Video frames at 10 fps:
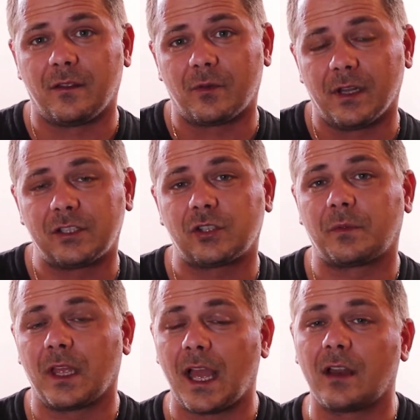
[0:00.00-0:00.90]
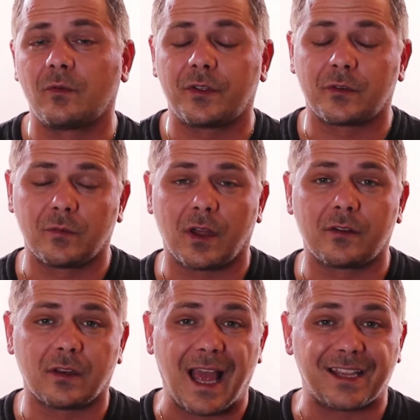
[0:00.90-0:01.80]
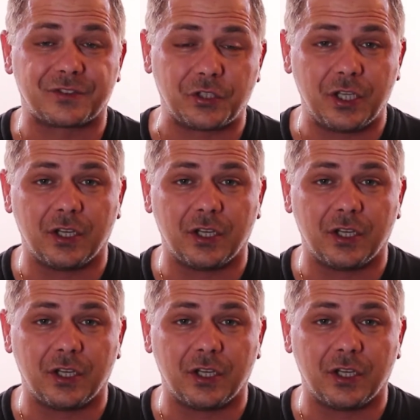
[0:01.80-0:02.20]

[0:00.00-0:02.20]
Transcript: the relationship they had with their mother last